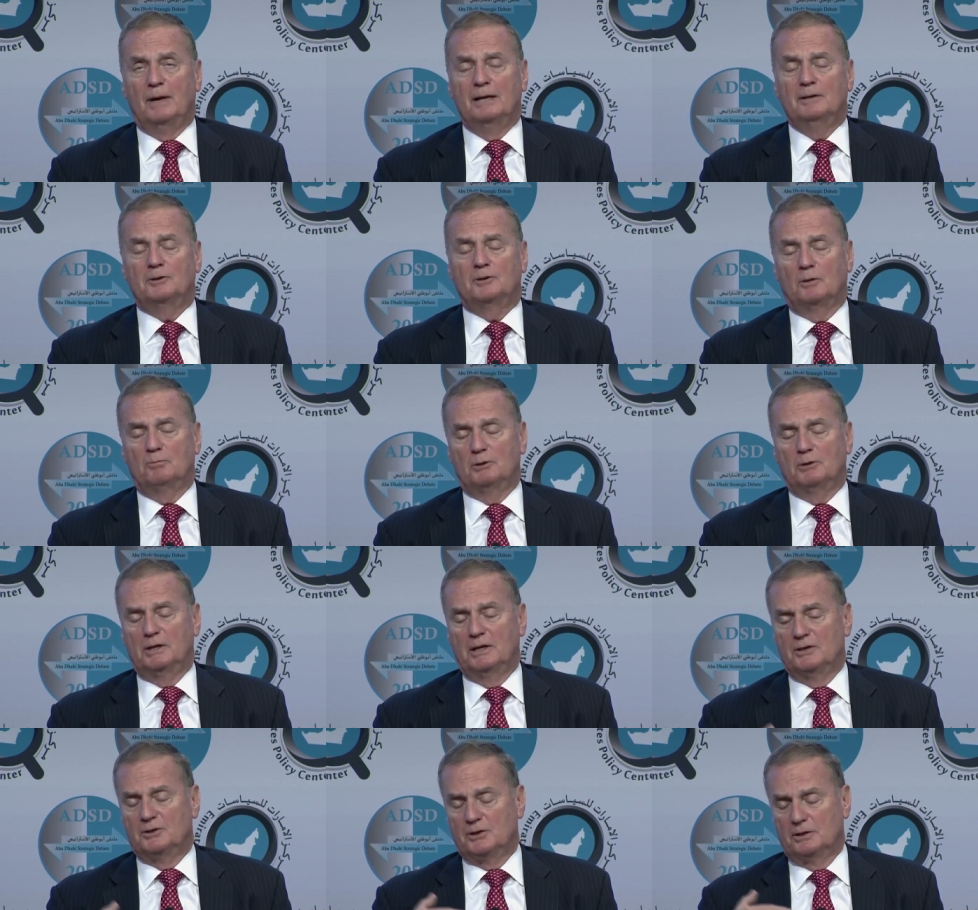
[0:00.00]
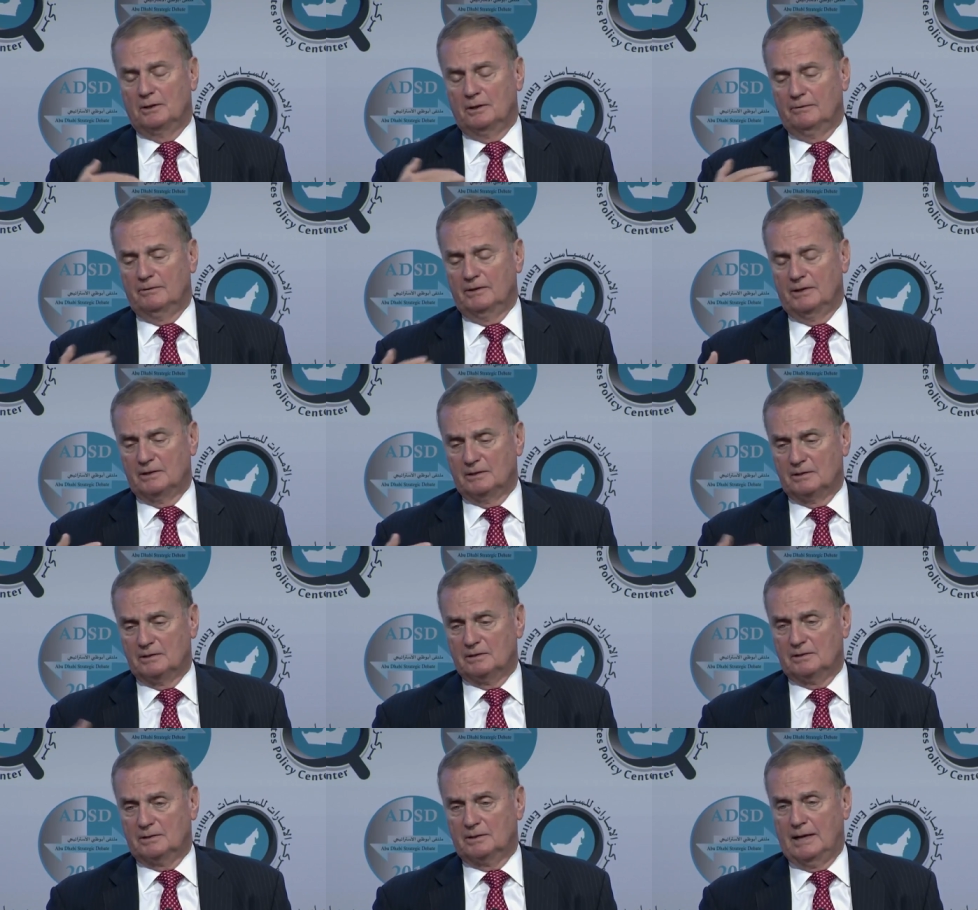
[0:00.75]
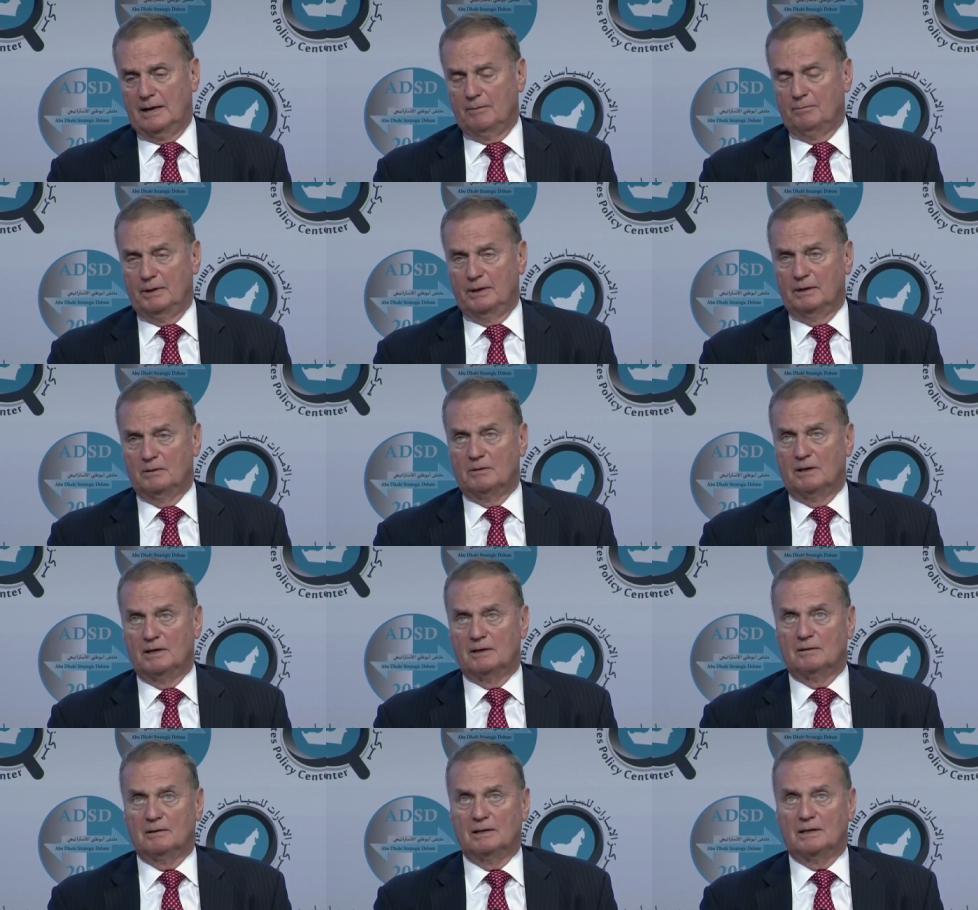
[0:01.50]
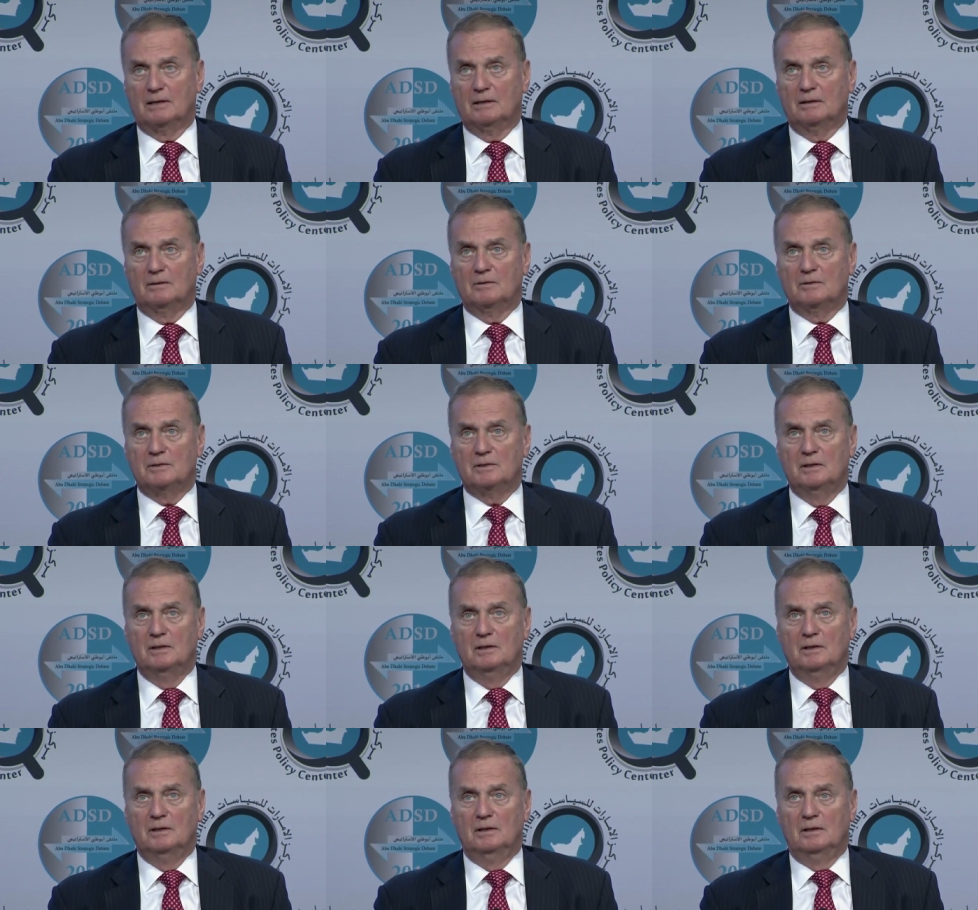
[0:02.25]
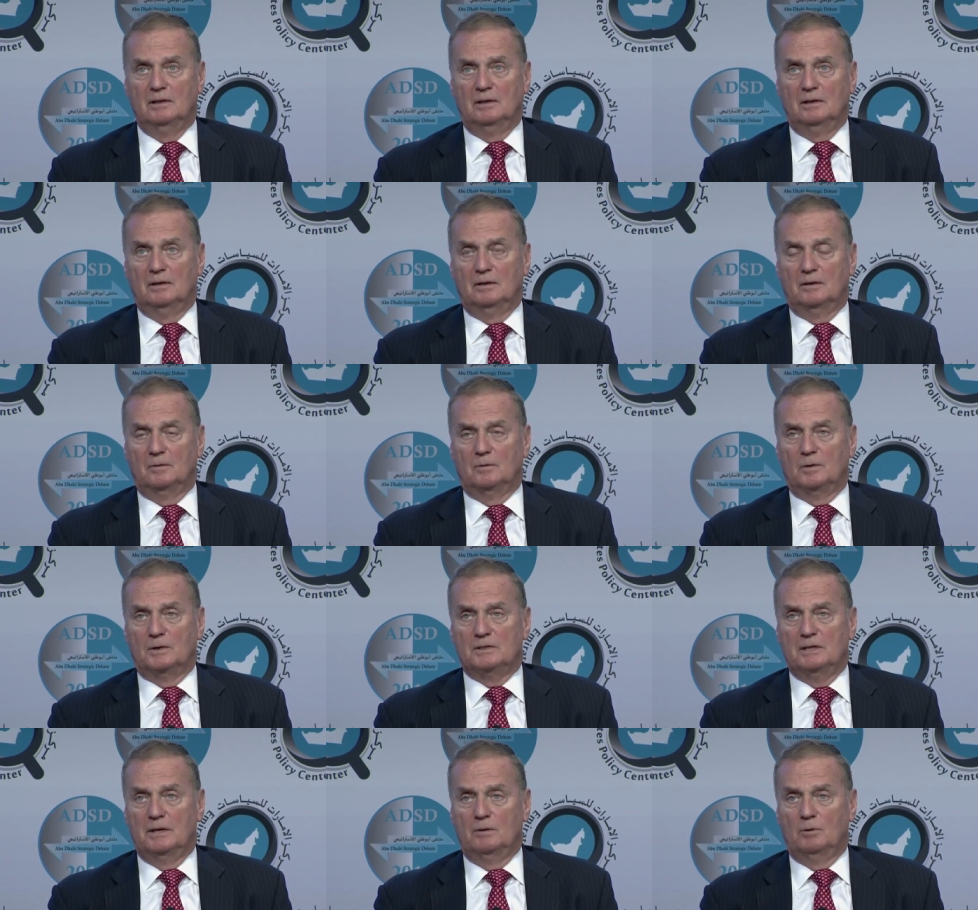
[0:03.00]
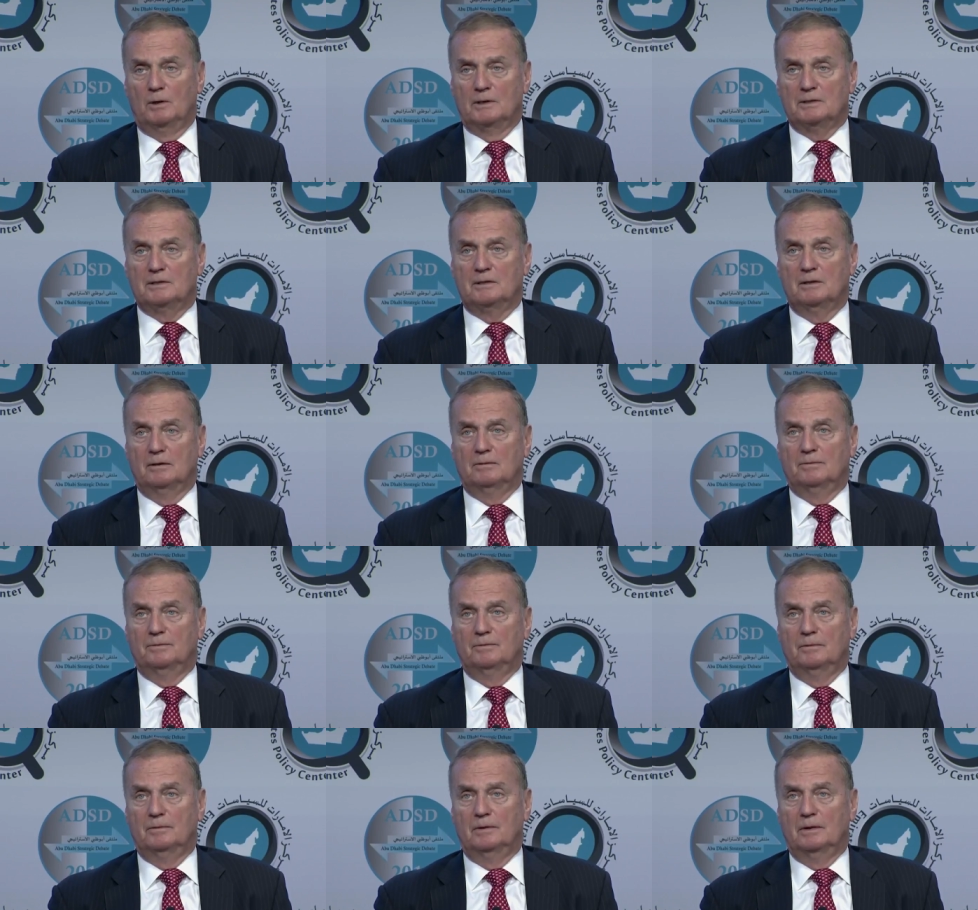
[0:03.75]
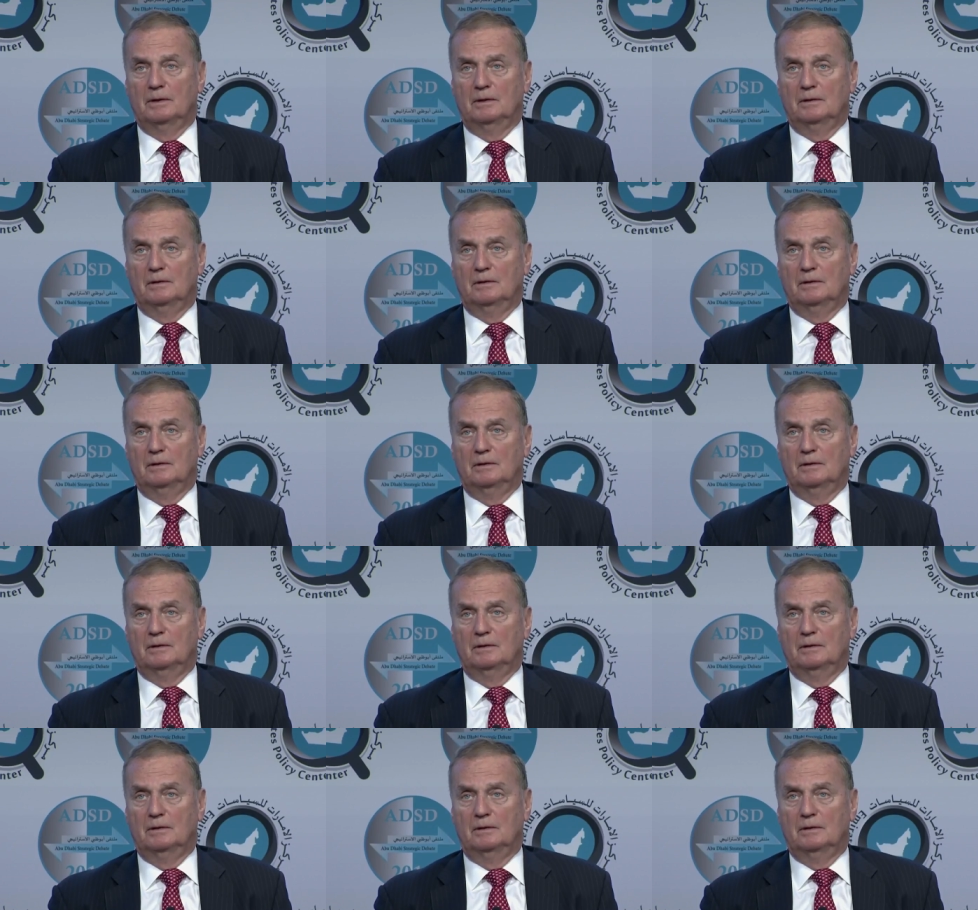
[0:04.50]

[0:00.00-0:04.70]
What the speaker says: my interpretation of his campaign rhetoric was he wants to